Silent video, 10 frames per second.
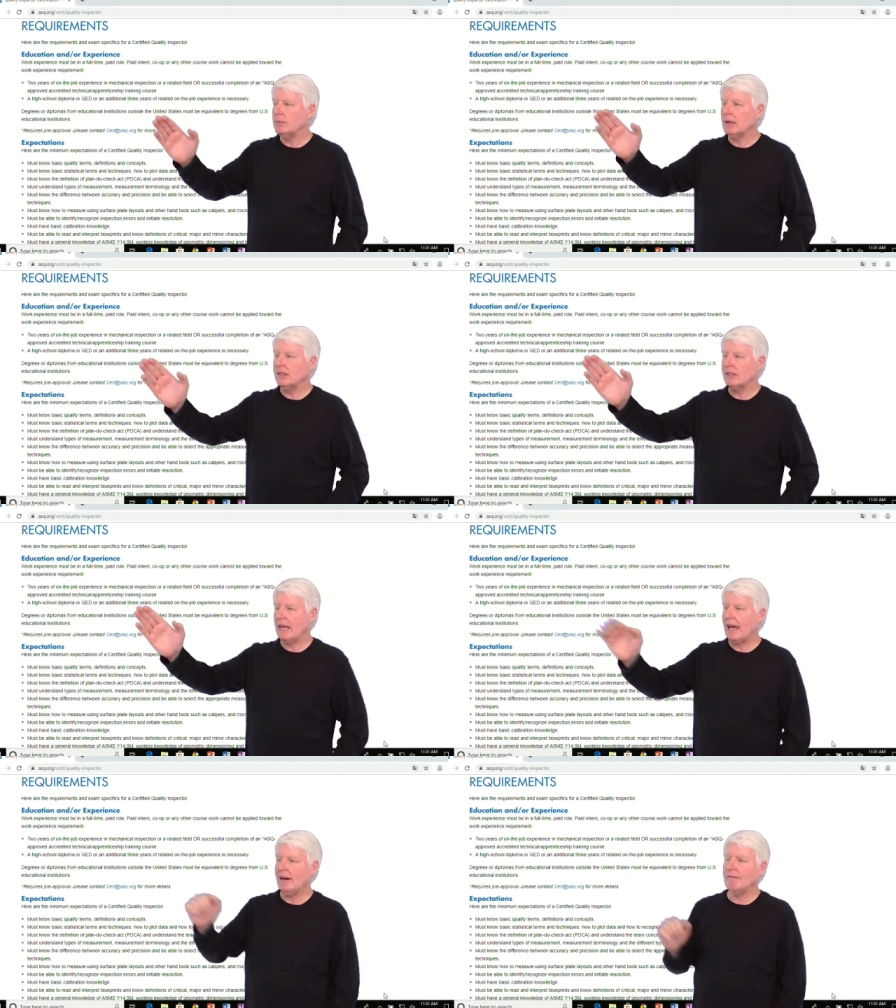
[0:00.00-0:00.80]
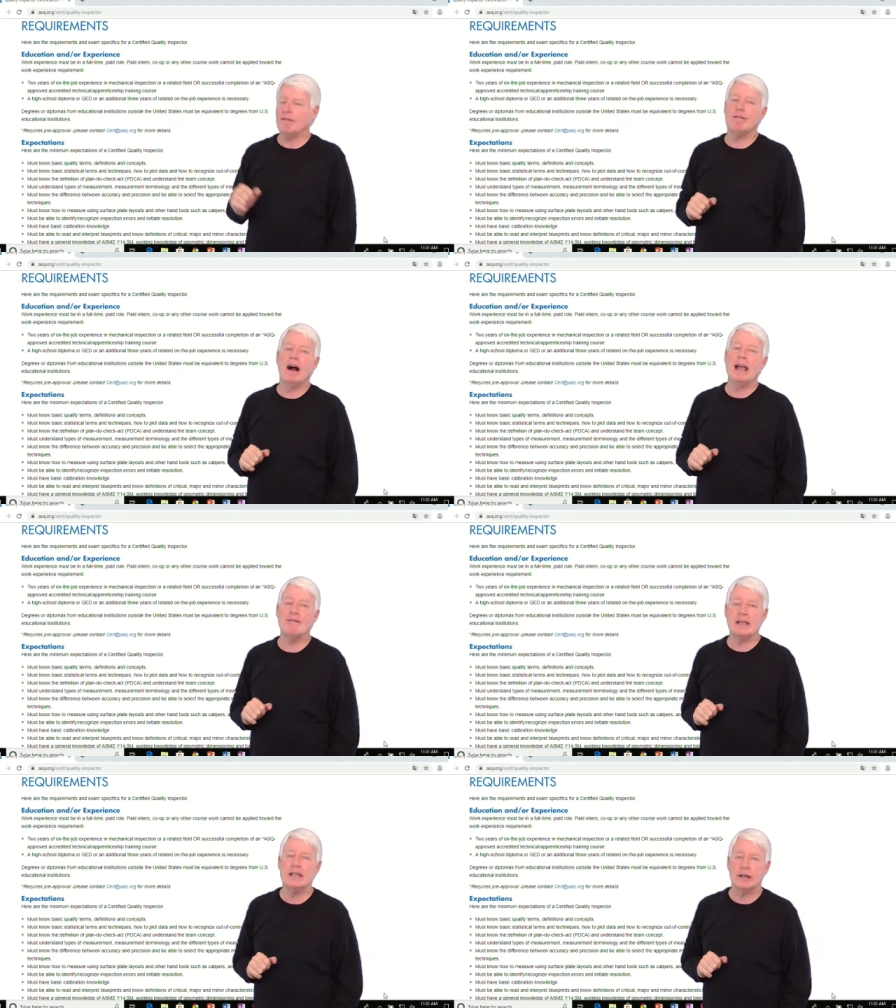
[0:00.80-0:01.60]
you must have
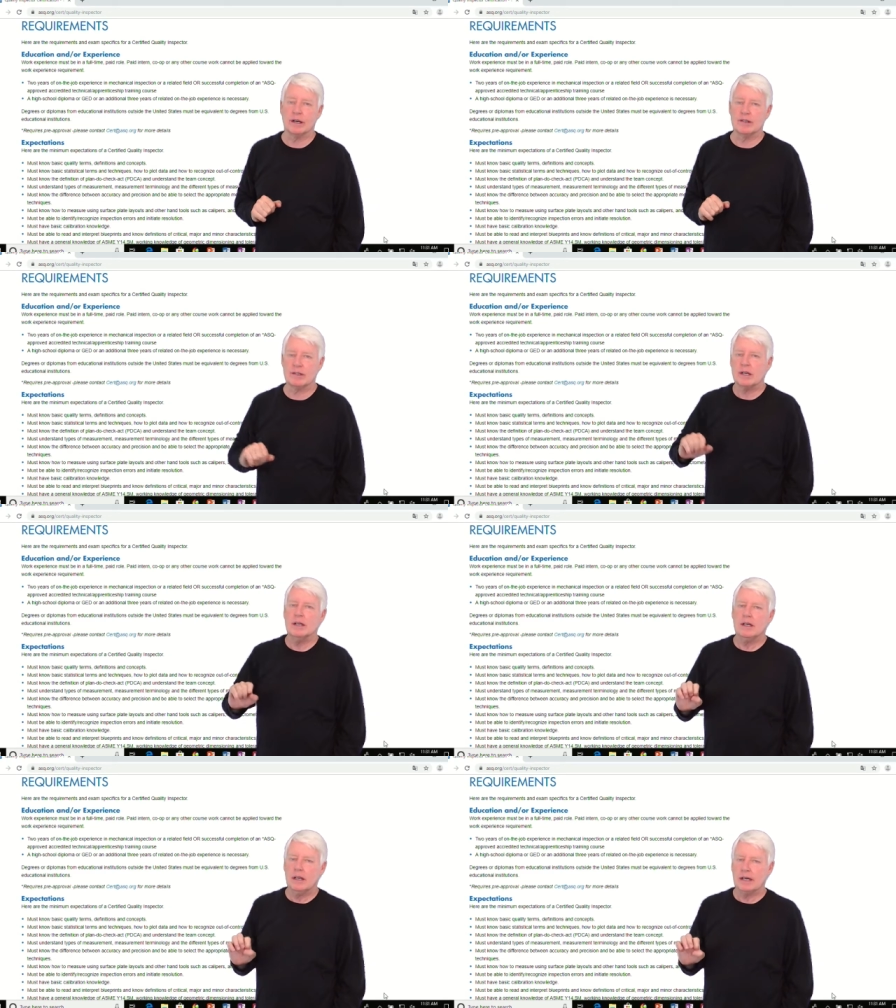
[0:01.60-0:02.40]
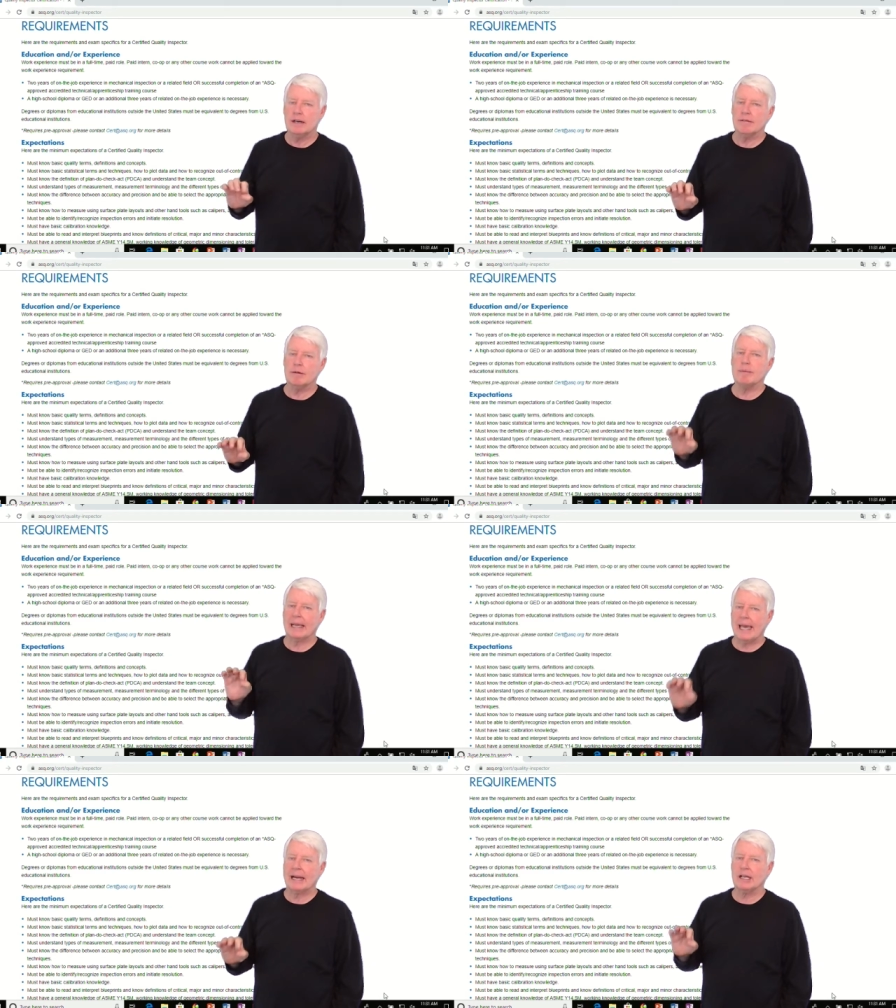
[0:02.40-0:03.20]
five years of
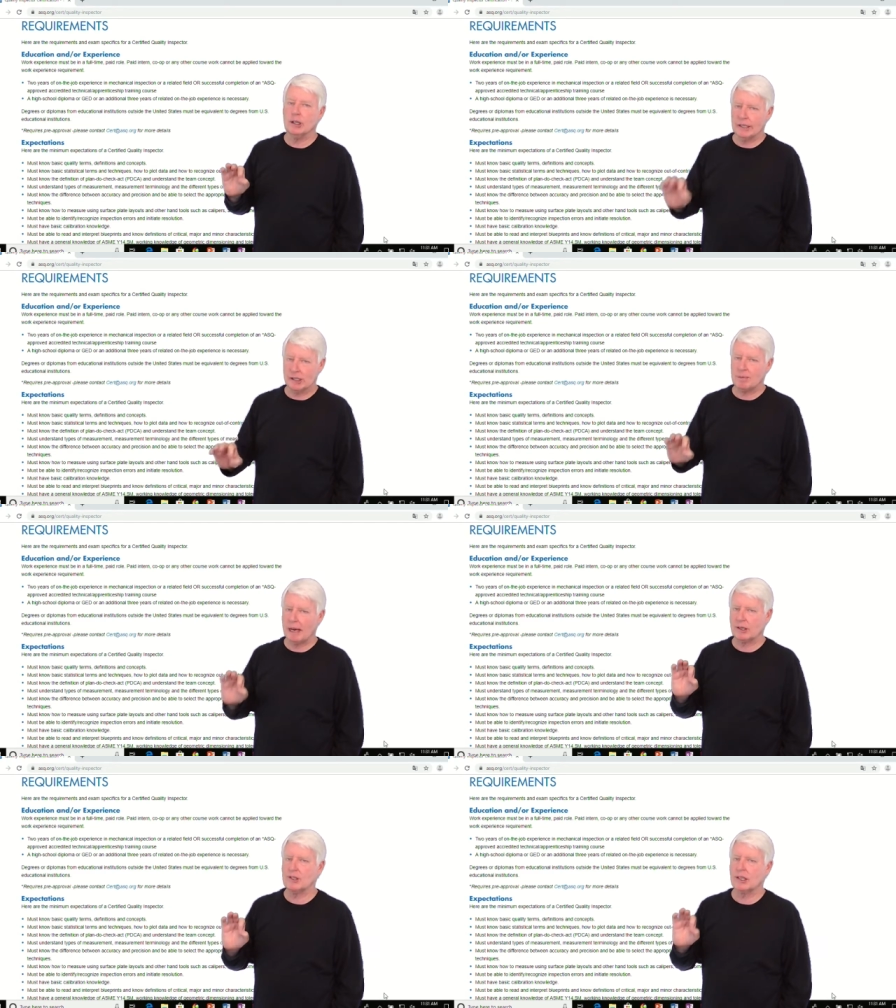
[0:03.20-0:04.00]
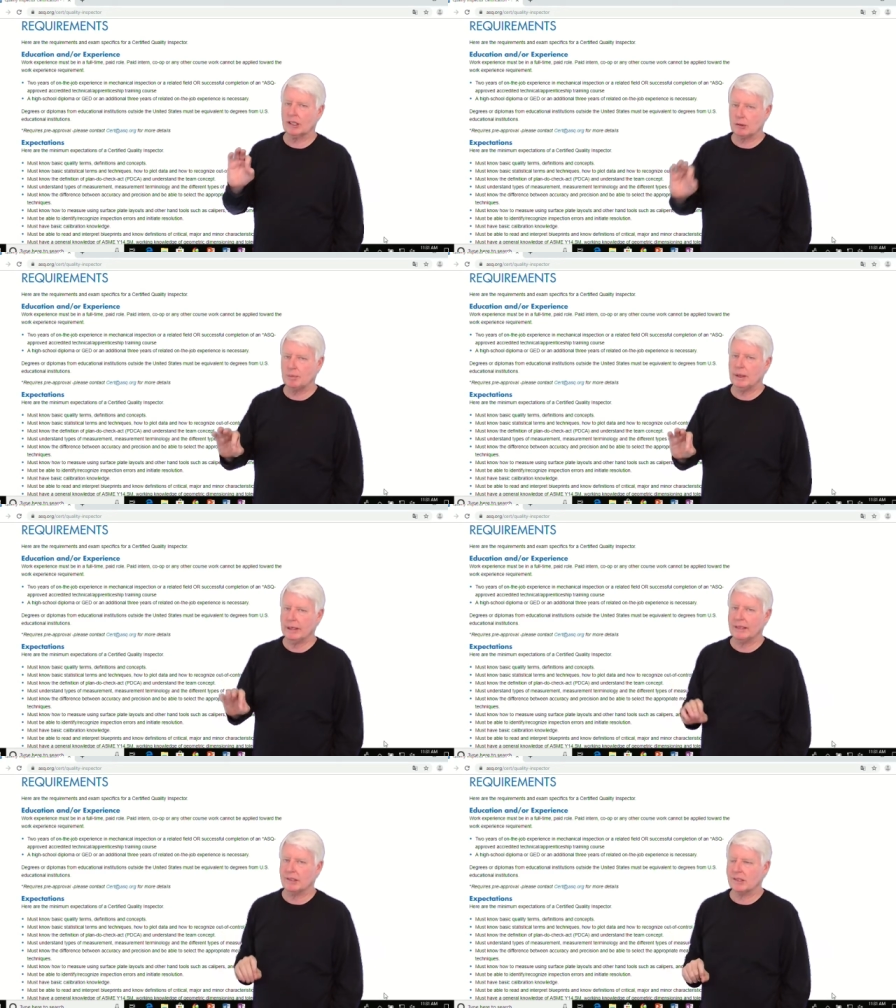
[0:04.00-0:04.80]
mechanical inspection
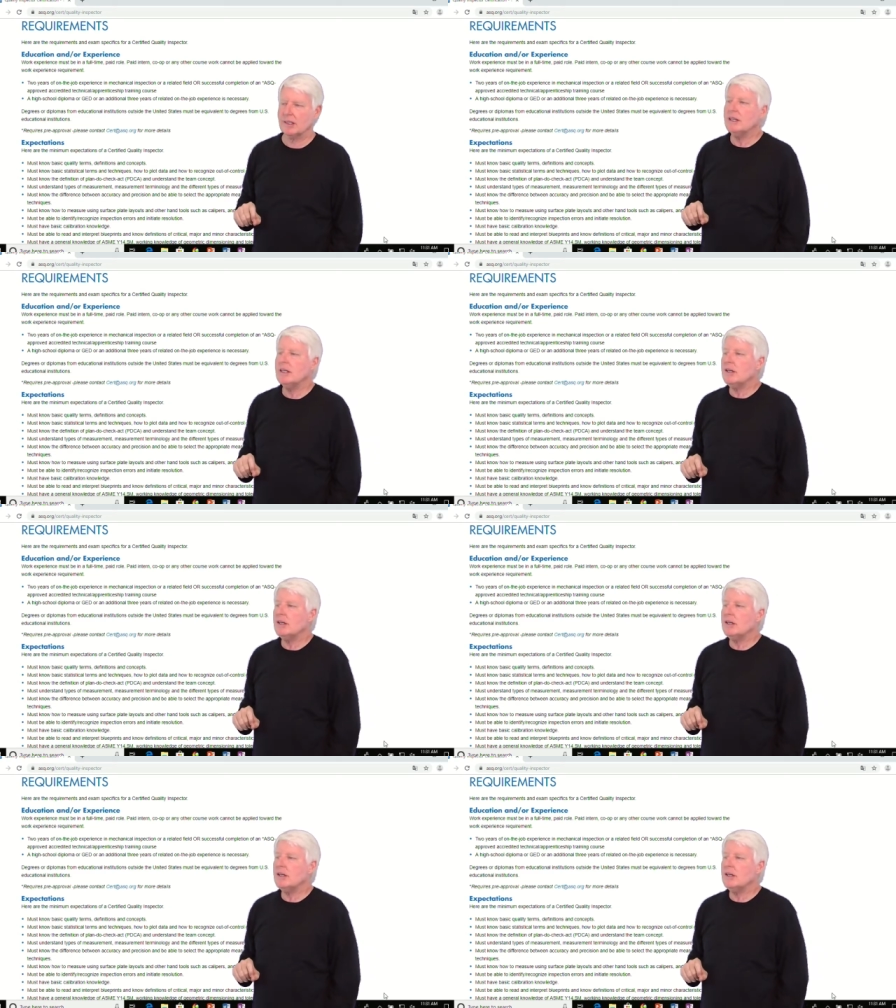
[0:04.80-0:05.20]
experience.